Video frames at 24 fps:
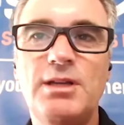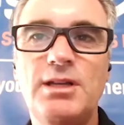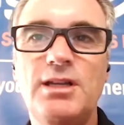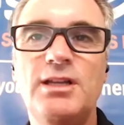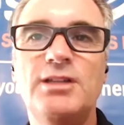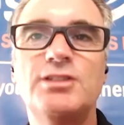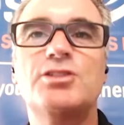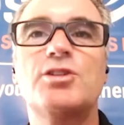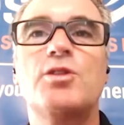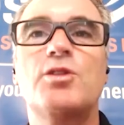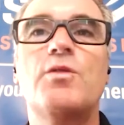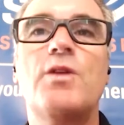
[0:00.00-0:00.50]

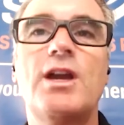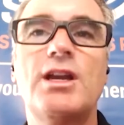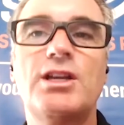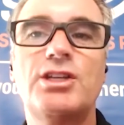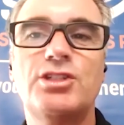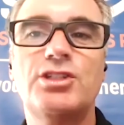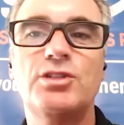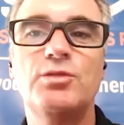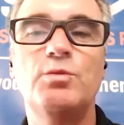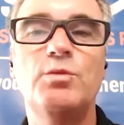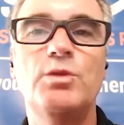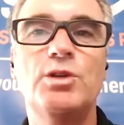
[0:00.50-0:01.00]

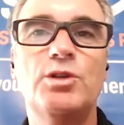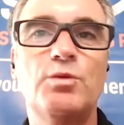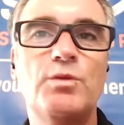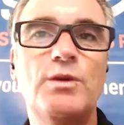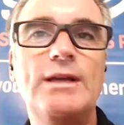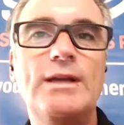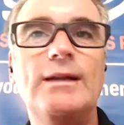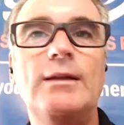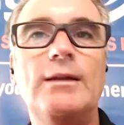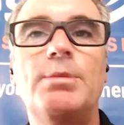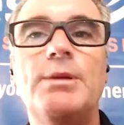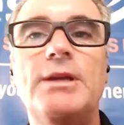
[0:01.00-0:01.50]
interaction with
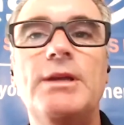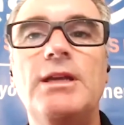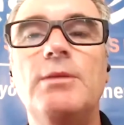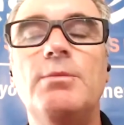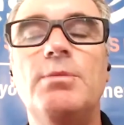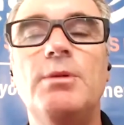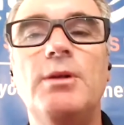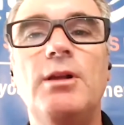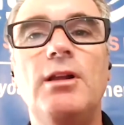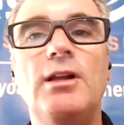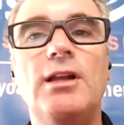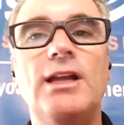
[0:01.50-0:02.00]
real
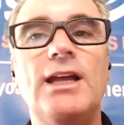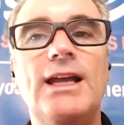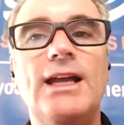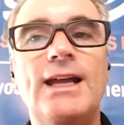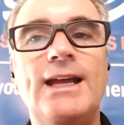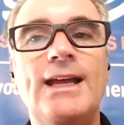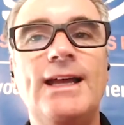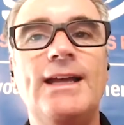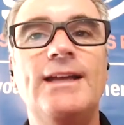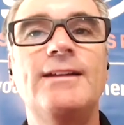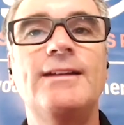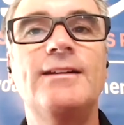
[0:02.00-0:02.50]
people,
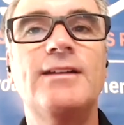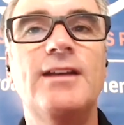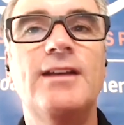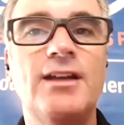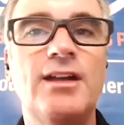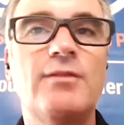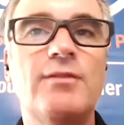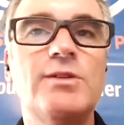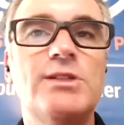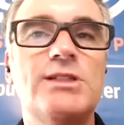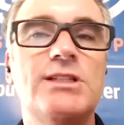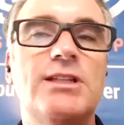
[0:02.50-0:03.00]
and
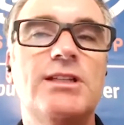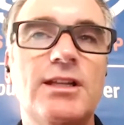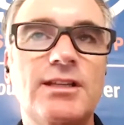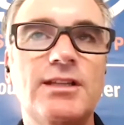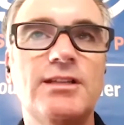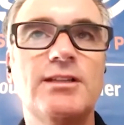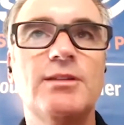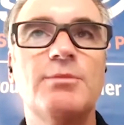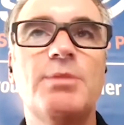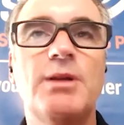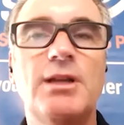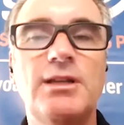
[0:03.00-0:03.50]
and obviously I
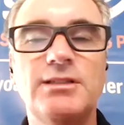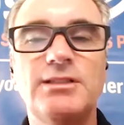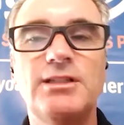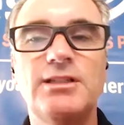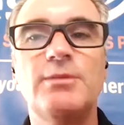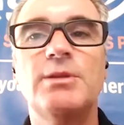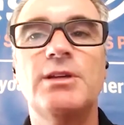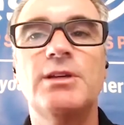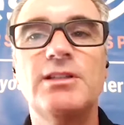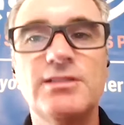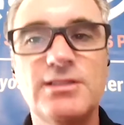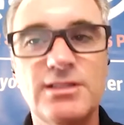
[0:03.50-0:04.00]
think the
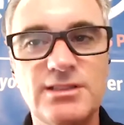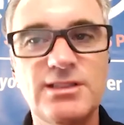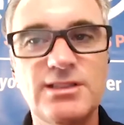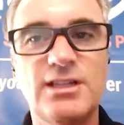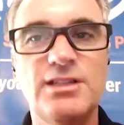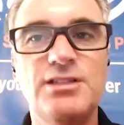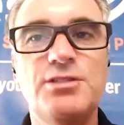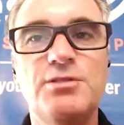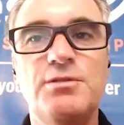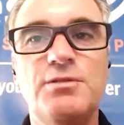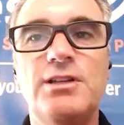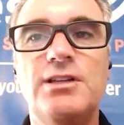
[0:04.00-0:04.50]
pandemic has
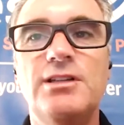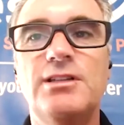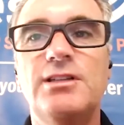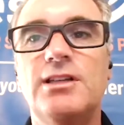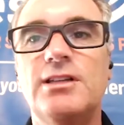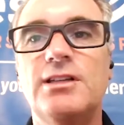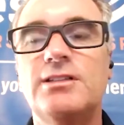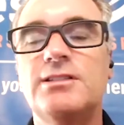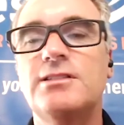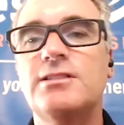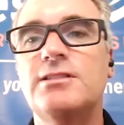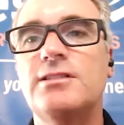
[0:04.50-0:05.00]
accentuated
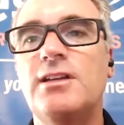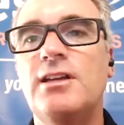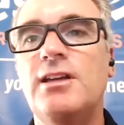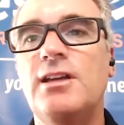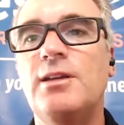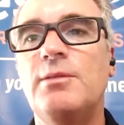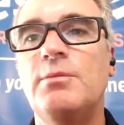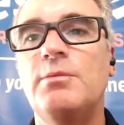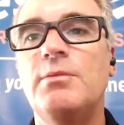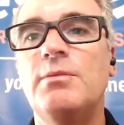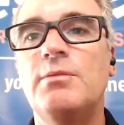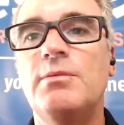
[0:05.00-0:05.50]
that.
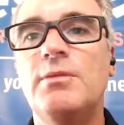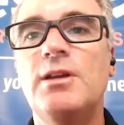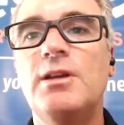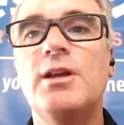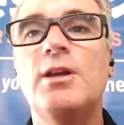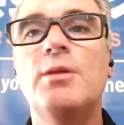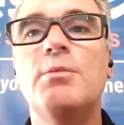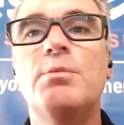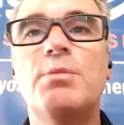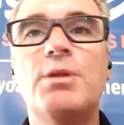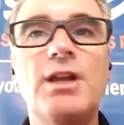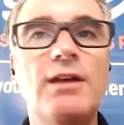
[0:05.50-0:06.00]
Um,
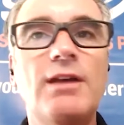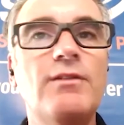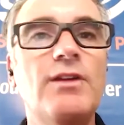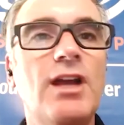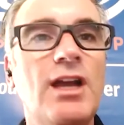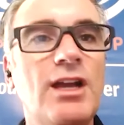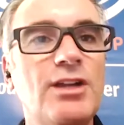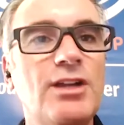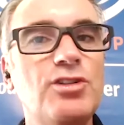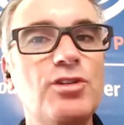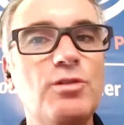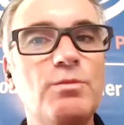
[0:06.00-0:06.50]
but had
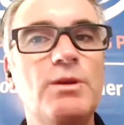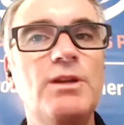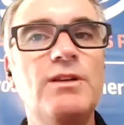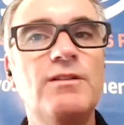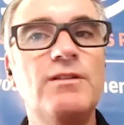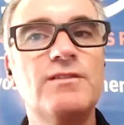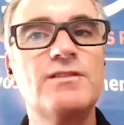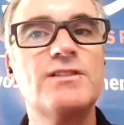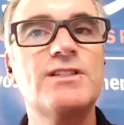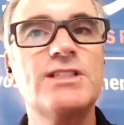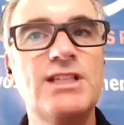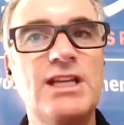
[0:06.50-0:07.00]
had you
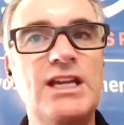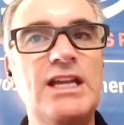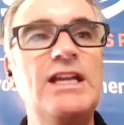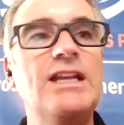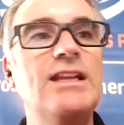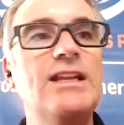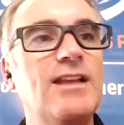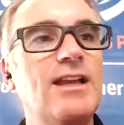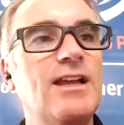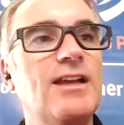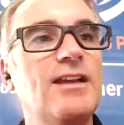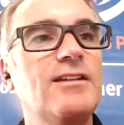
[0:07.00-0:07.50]
been
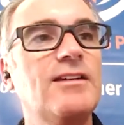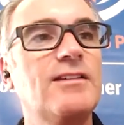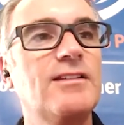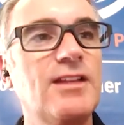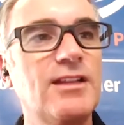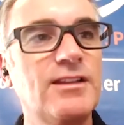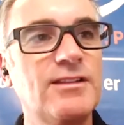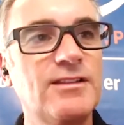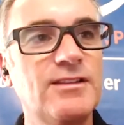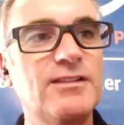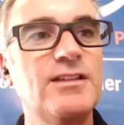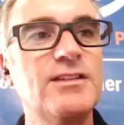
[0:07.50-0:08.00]
seeing that
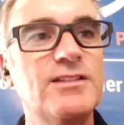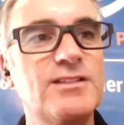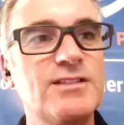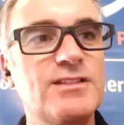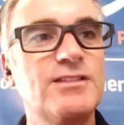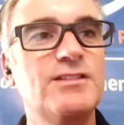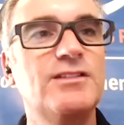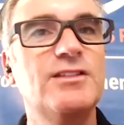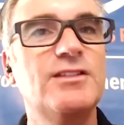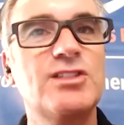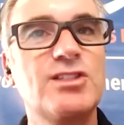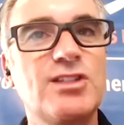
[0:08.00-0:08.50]
that
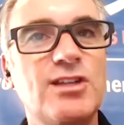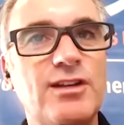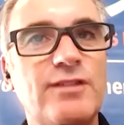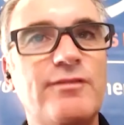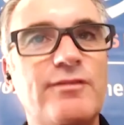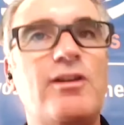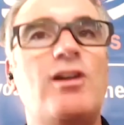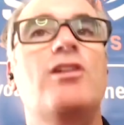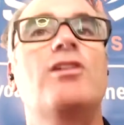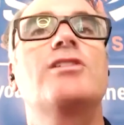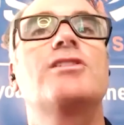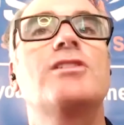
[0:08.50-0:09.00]
this this kind
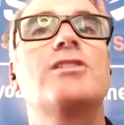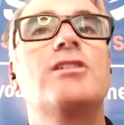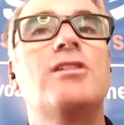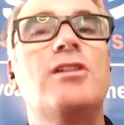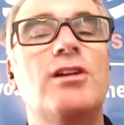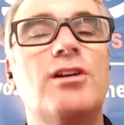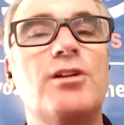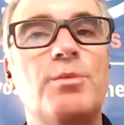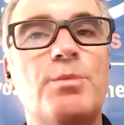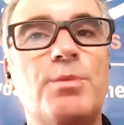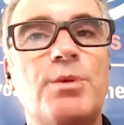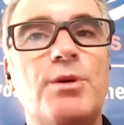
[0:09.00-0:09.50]
of heart to
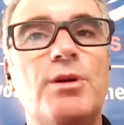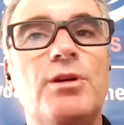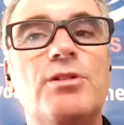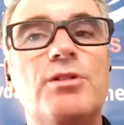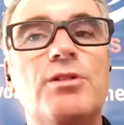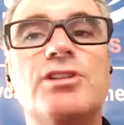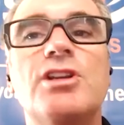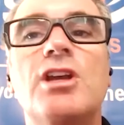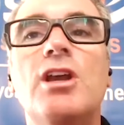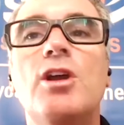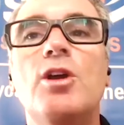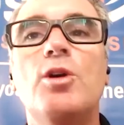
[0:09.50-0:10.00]
heart
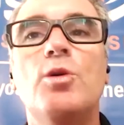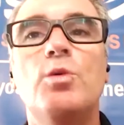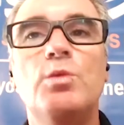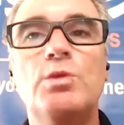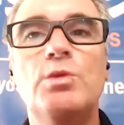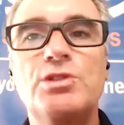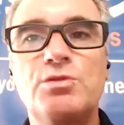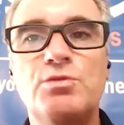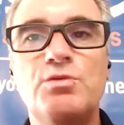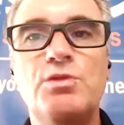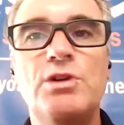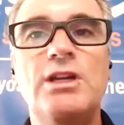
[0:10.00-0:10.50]
approach
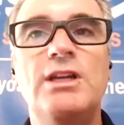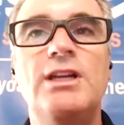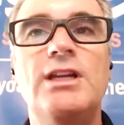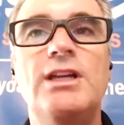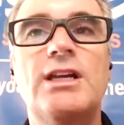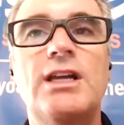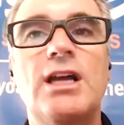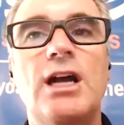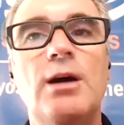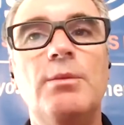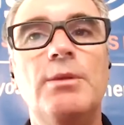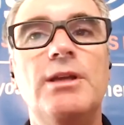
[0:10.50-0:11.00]
was really
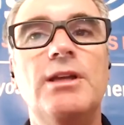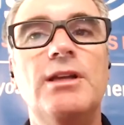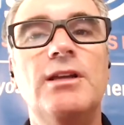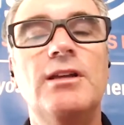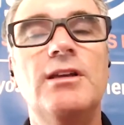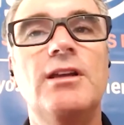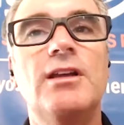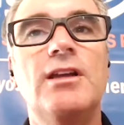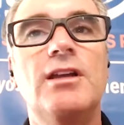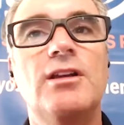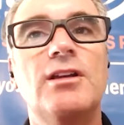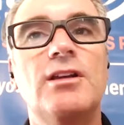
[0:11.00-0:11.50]

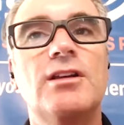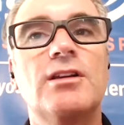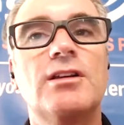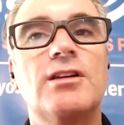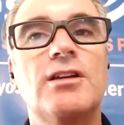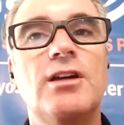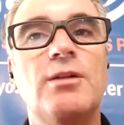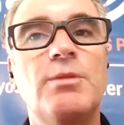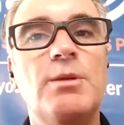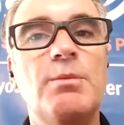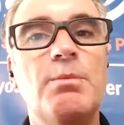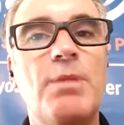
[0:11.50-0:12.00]
coming
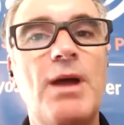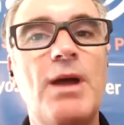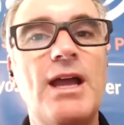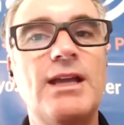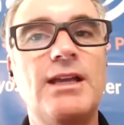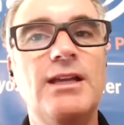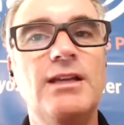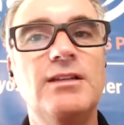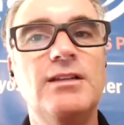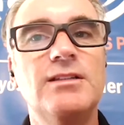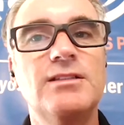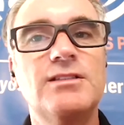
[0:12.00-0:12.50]
coming
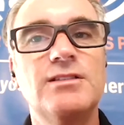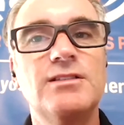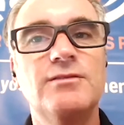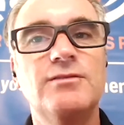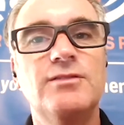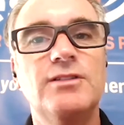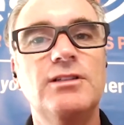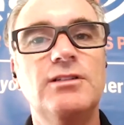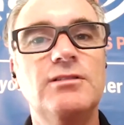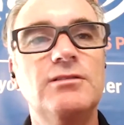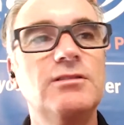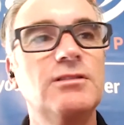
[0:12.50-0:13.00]
back into
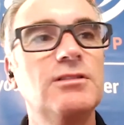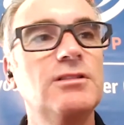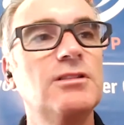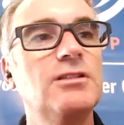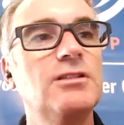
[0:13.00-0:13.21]
vogue?